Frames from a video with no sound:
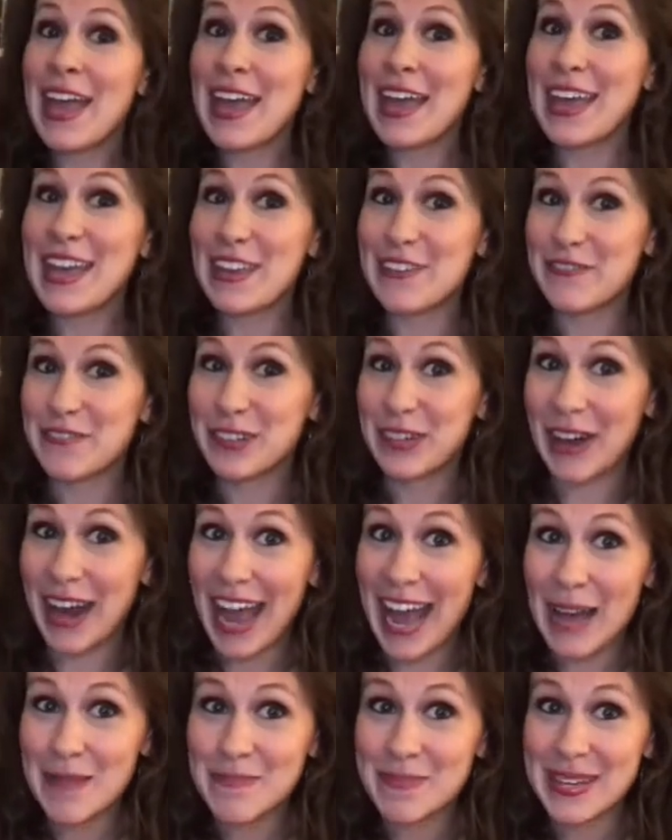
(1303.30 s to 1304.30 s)
If you're
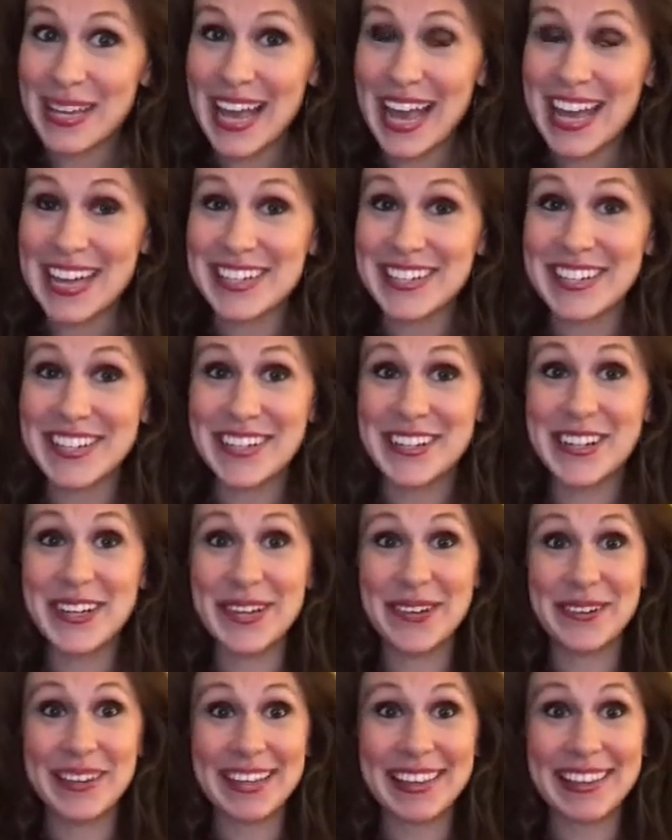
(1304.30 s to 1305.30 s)
happy and you know
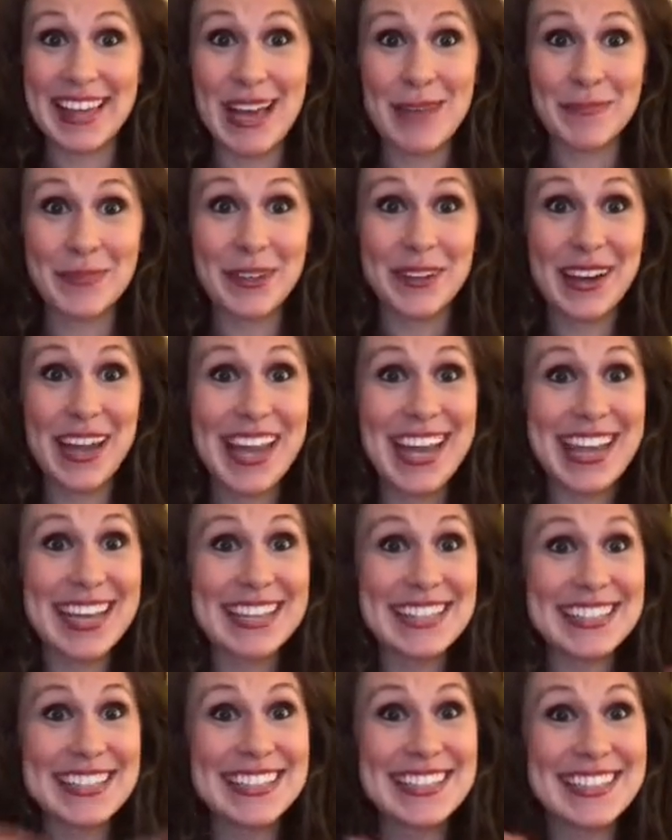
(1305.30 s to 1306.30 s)
it, clap your
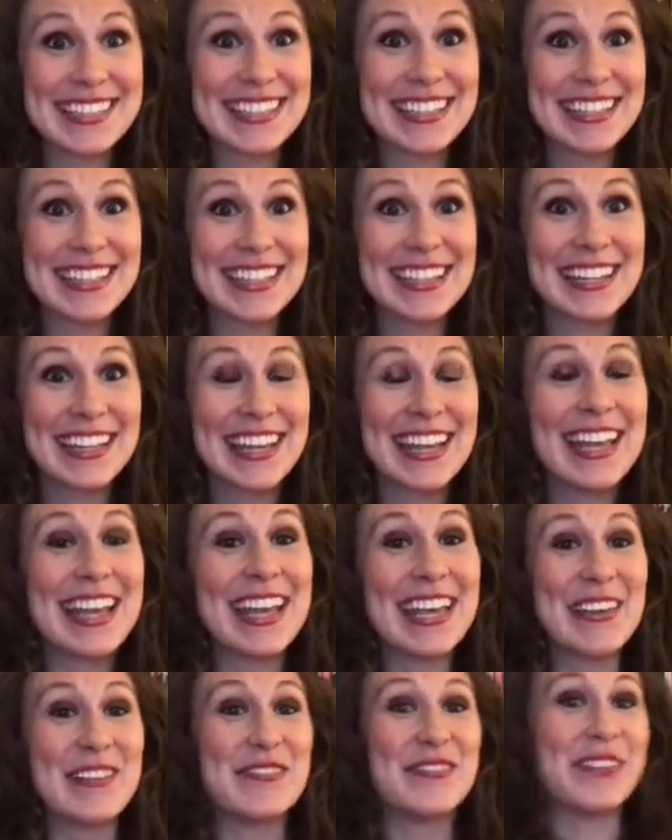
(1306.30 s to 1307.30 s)
hands.
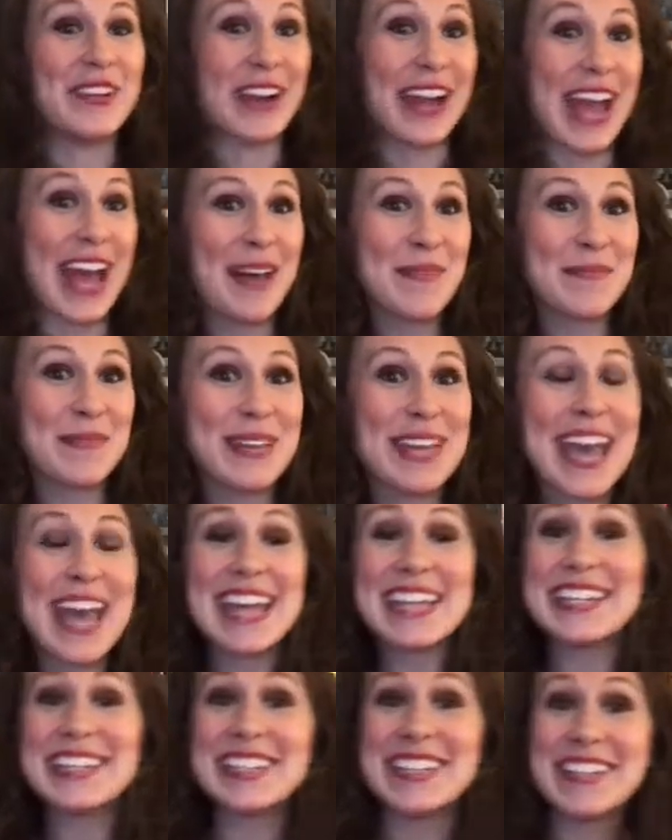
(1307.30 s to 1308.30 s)
If you're happy
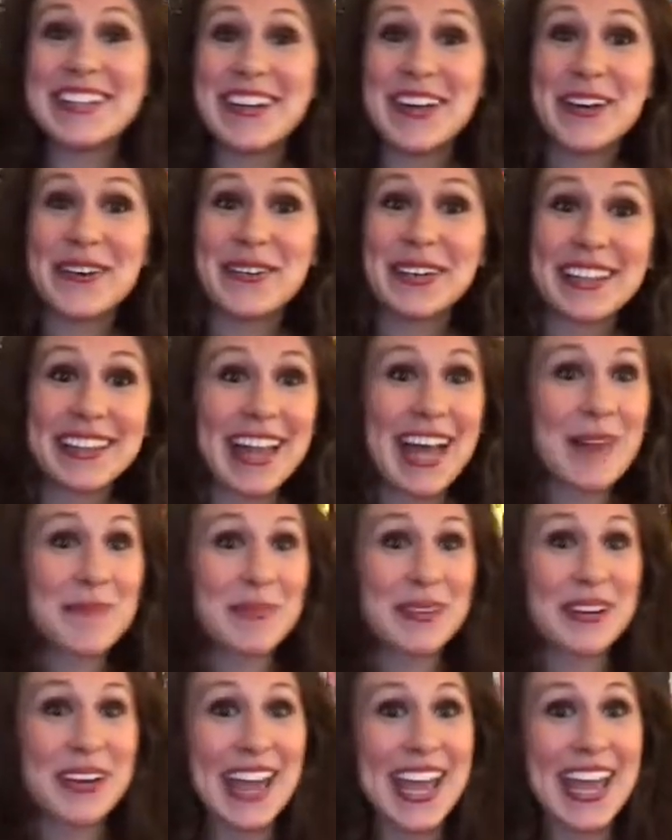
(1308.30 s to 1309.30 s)
and you know it, clap
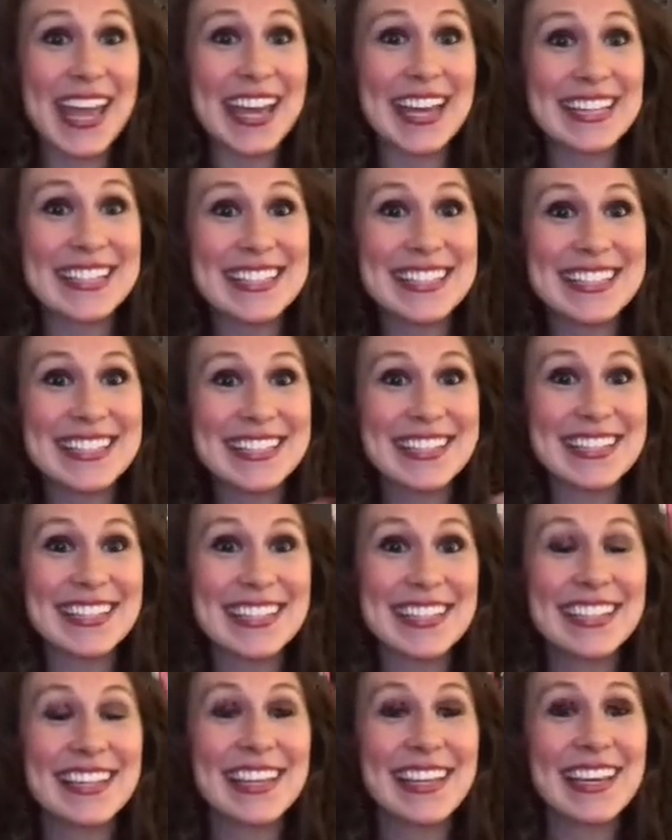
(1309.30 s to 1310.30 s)
your hands.
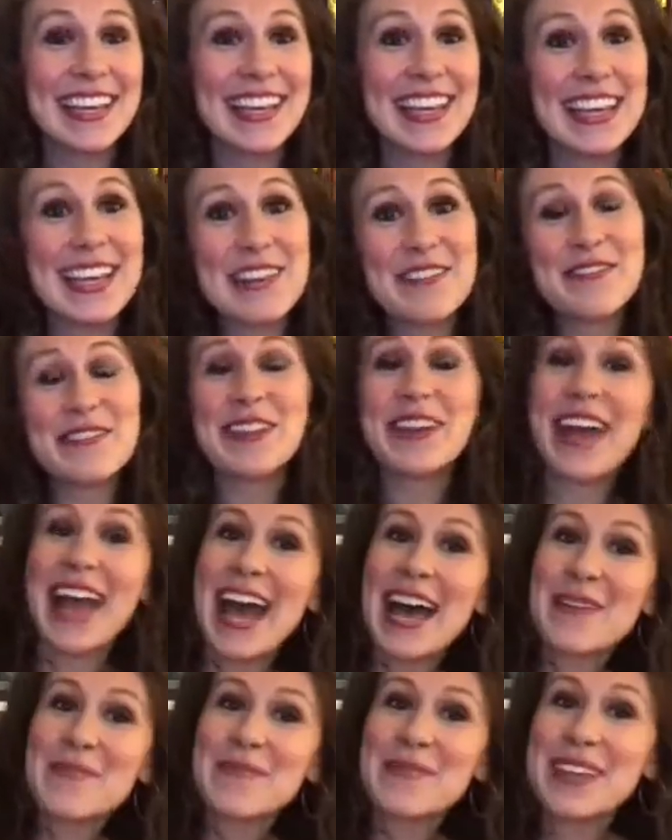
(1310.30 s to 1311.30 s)
If you're
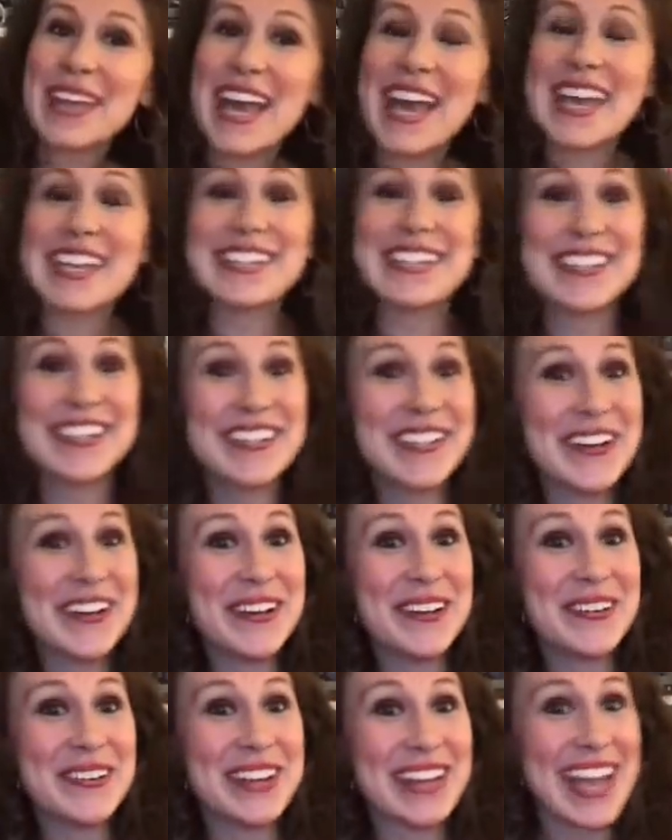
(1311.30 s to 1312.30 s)
happy and you
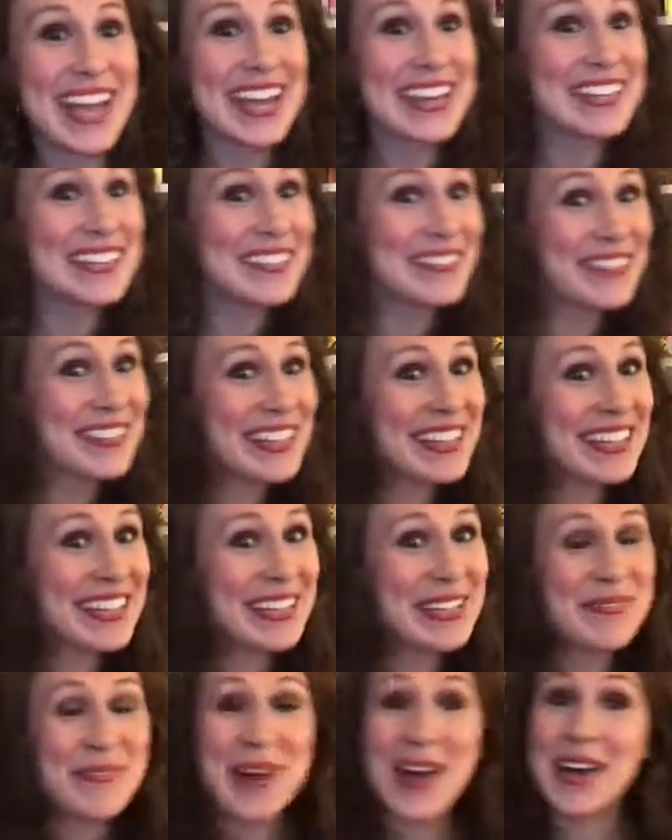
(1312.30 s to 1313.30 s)
know it and you really
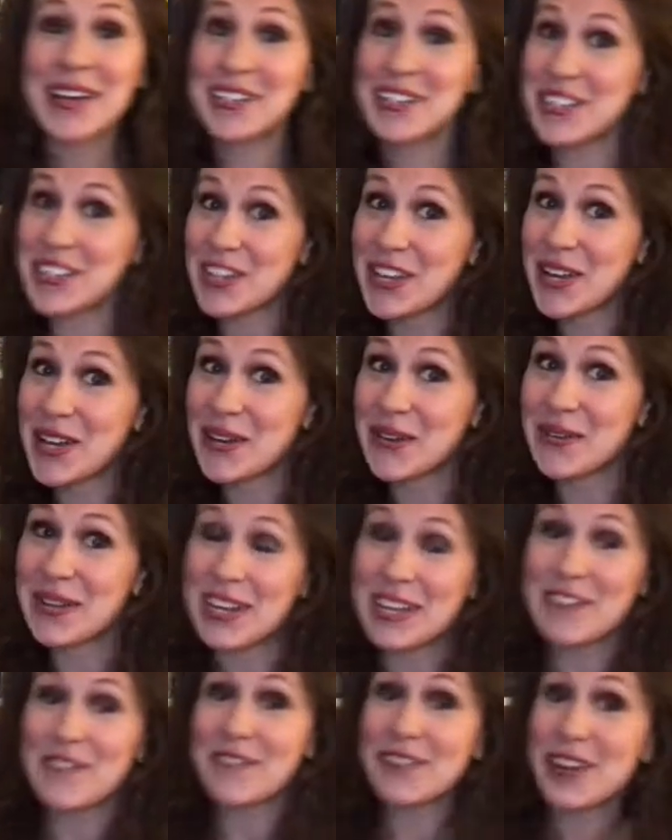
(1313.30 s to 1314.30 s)
want to show it,
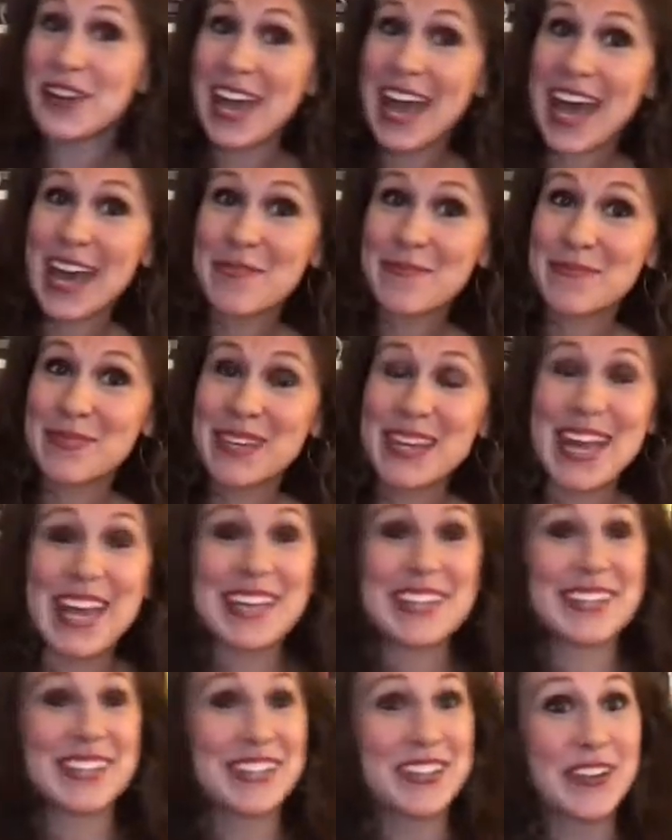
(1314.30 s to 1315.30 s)
if you're happy
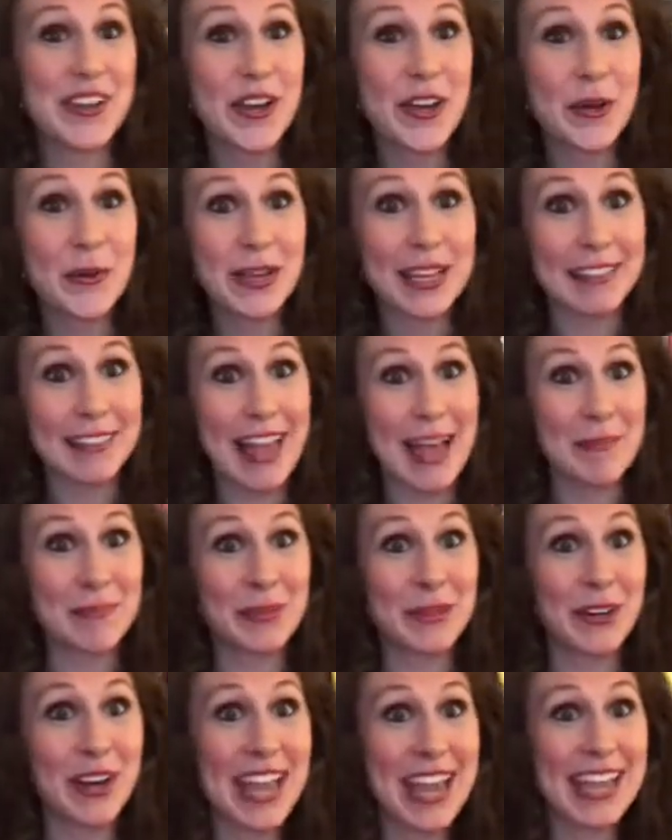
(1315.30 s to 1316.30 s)
and you know it, clap
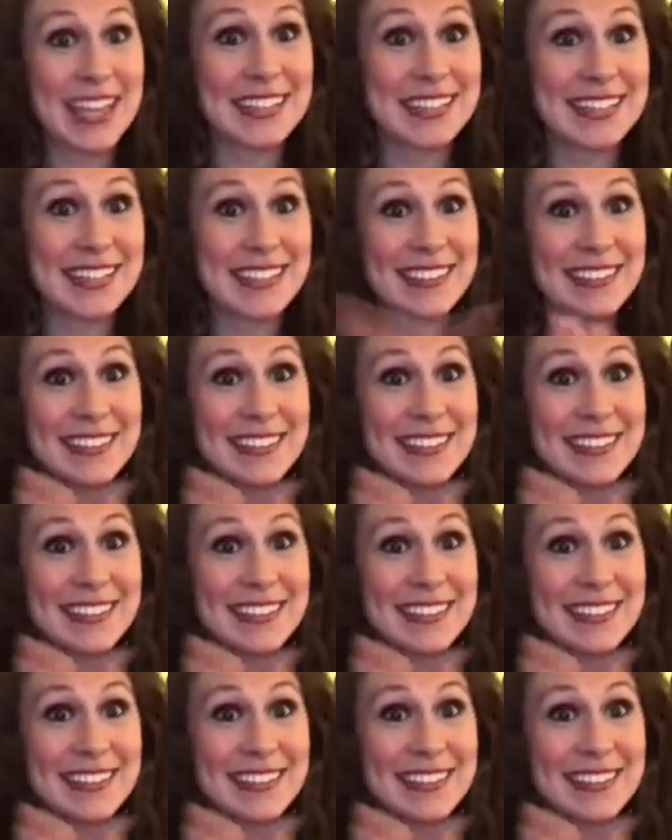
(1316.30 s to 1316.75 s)
your hands.